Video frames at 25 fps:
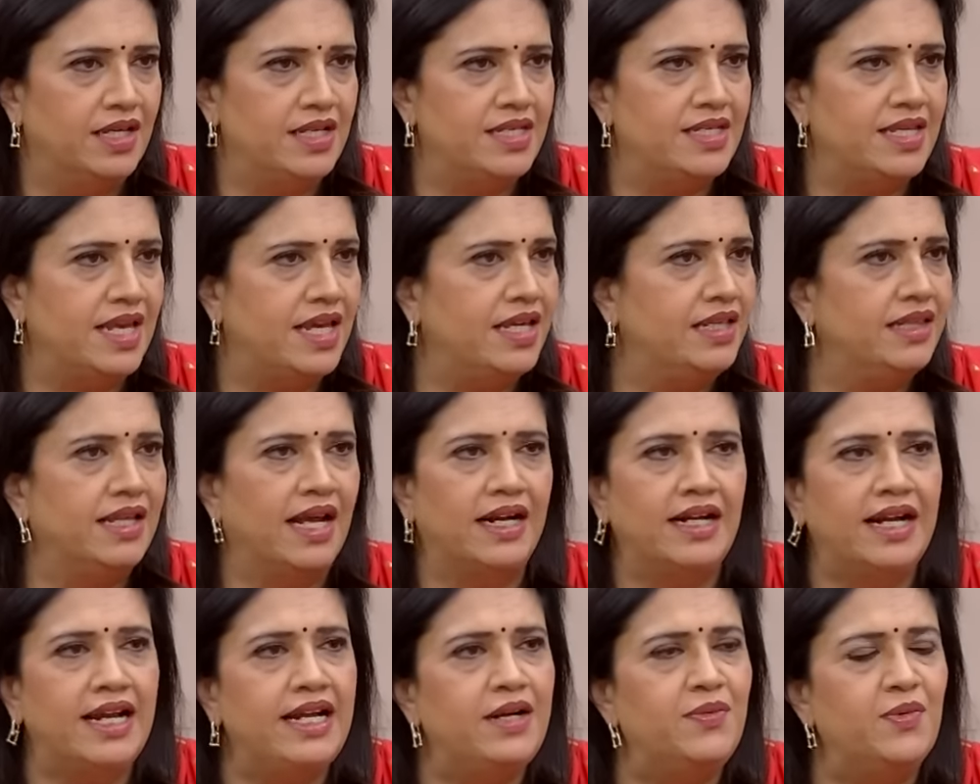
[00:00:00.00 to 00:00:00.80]
They're saying
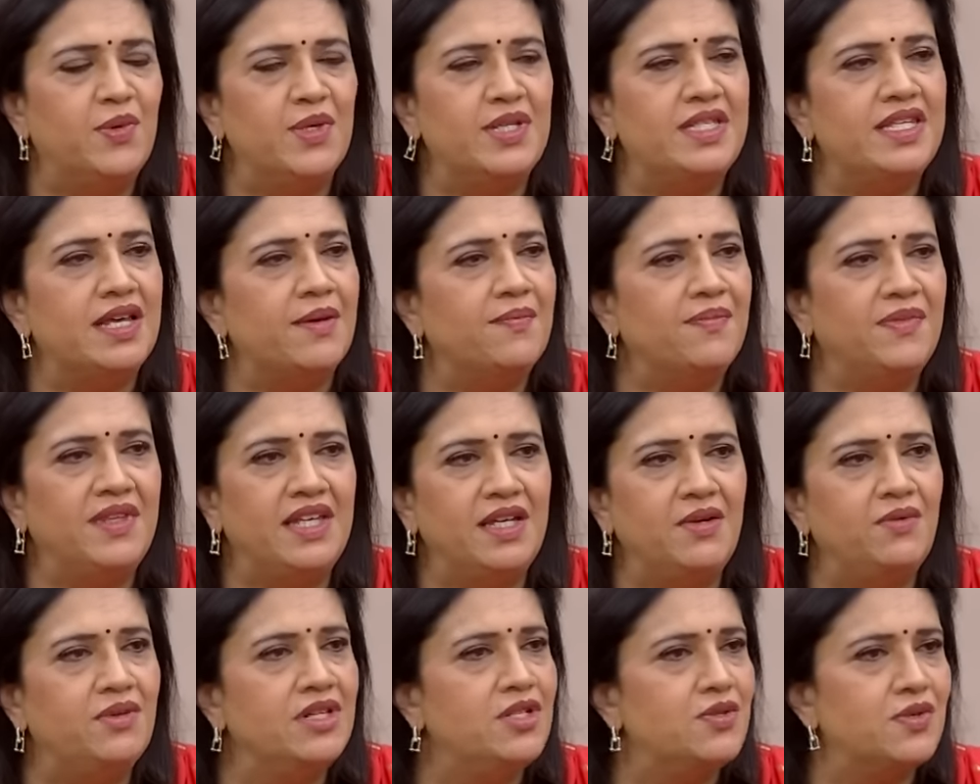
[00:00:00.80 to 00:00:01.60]
that it was
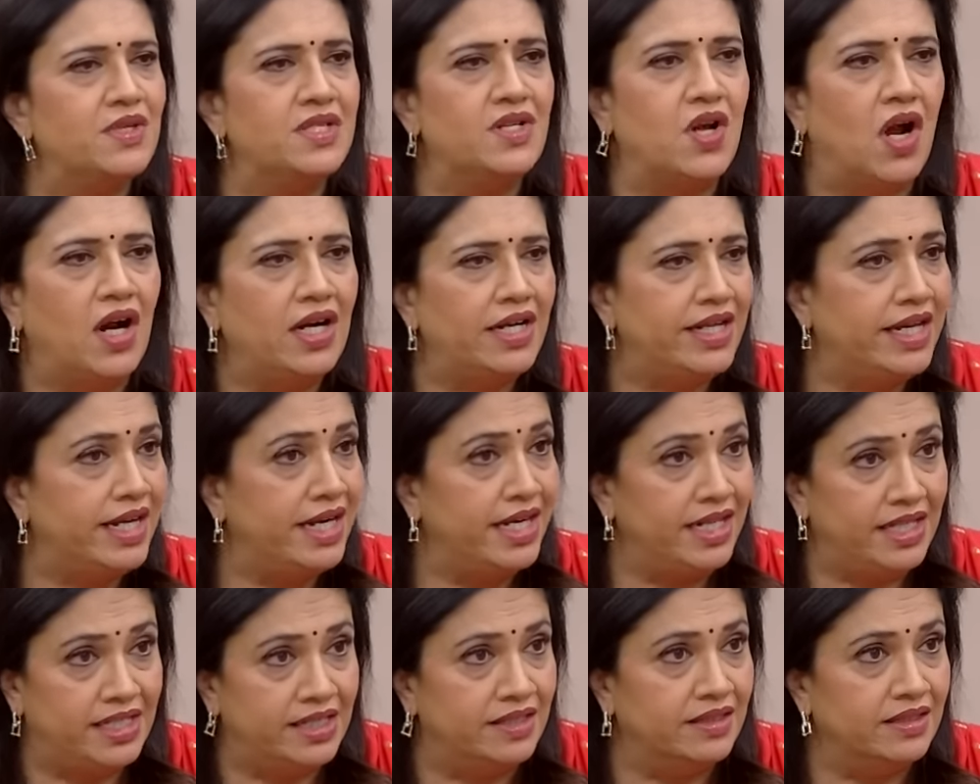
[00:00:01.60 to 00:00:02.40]
something which was not
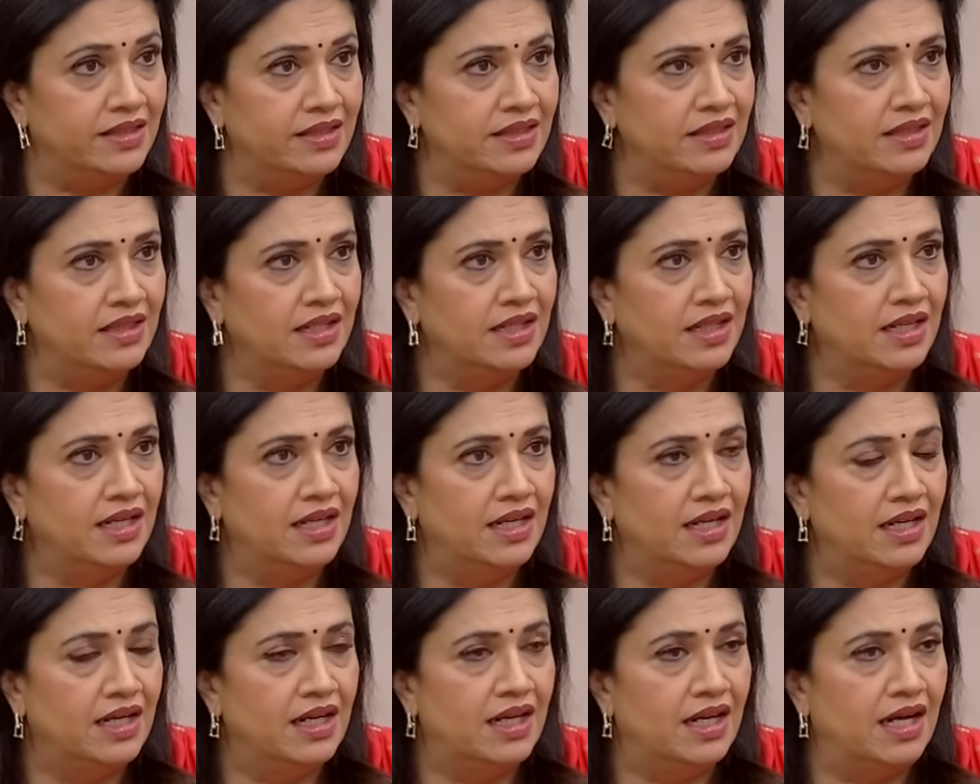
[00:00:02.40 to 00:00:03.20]
hidden,
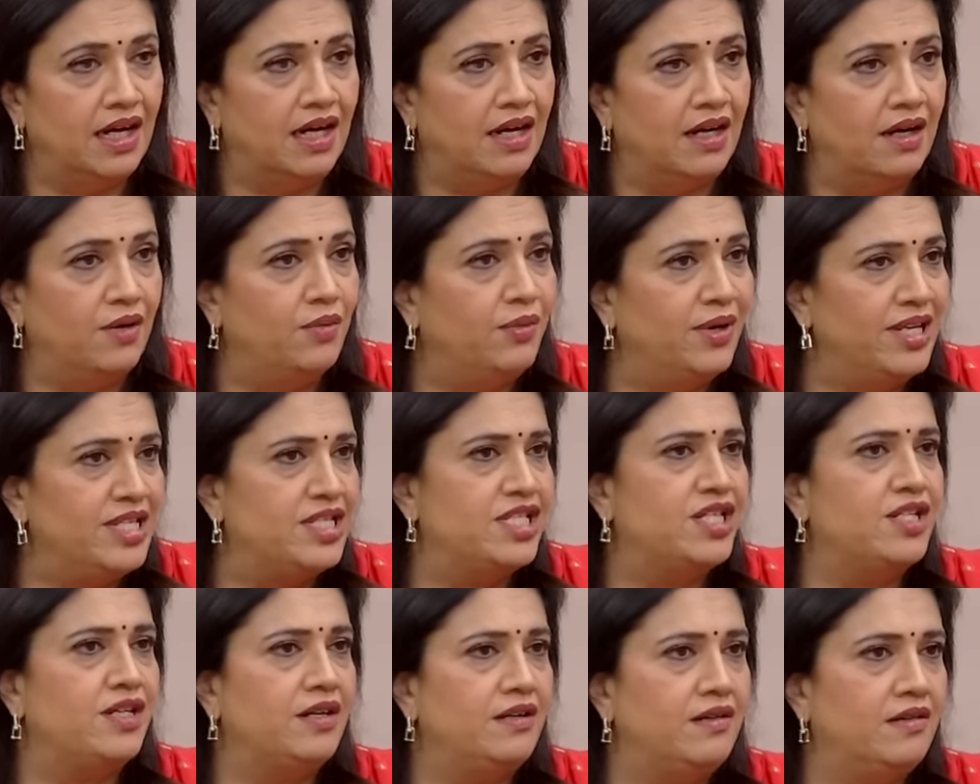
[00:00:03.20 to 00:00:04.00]

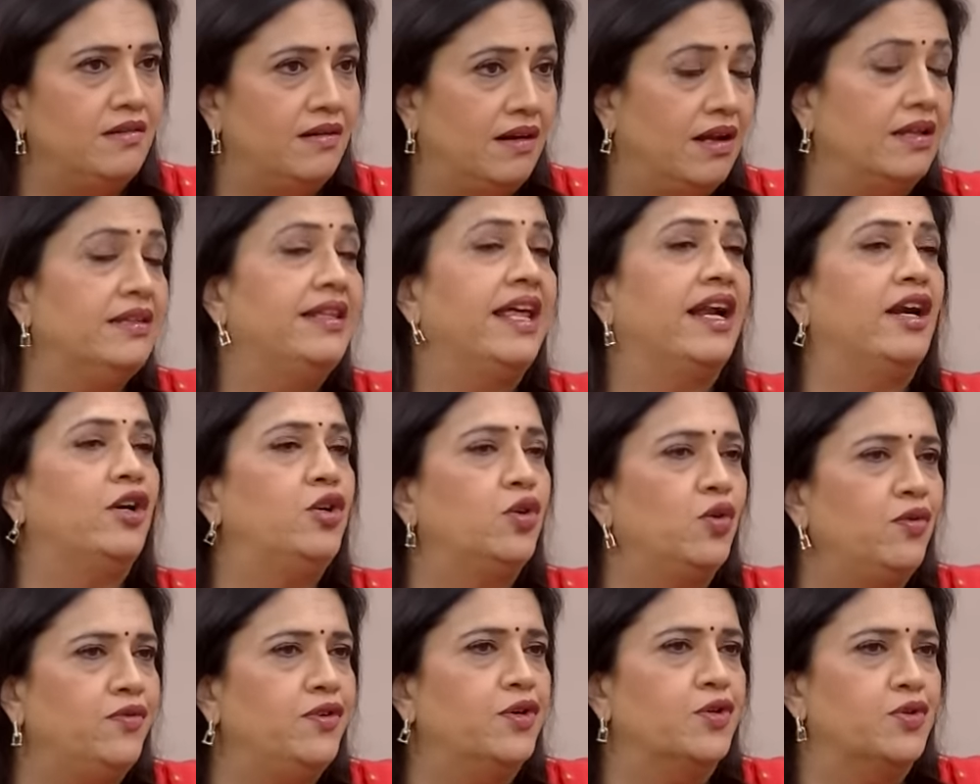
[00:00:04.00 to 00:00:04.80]
which there are
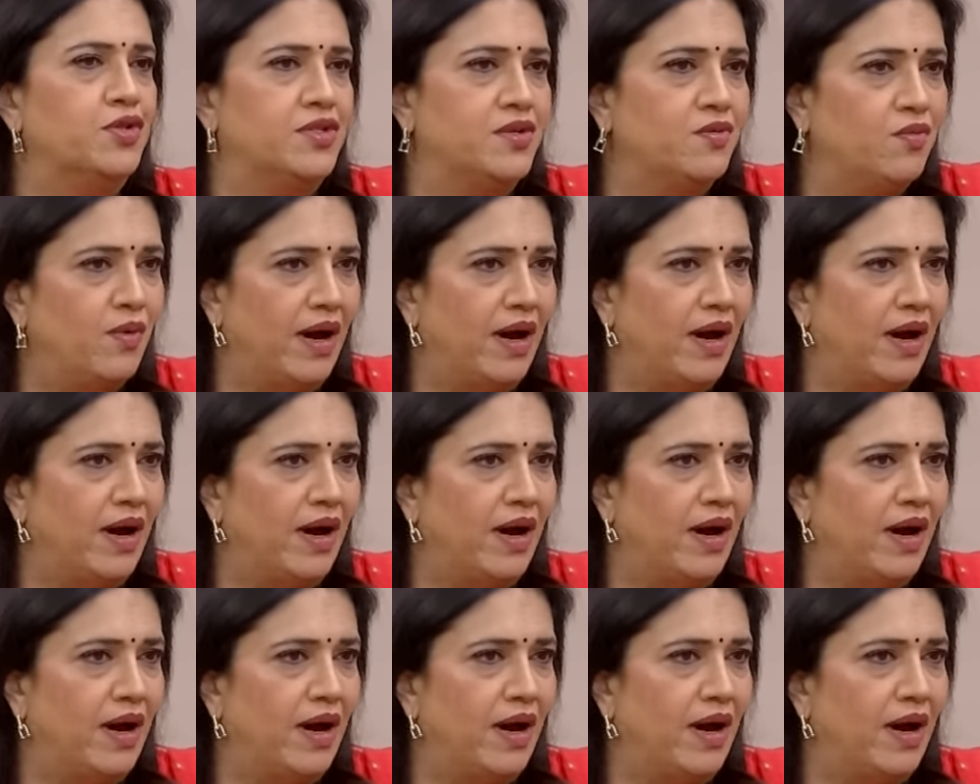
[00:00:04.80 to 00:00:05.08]
two views.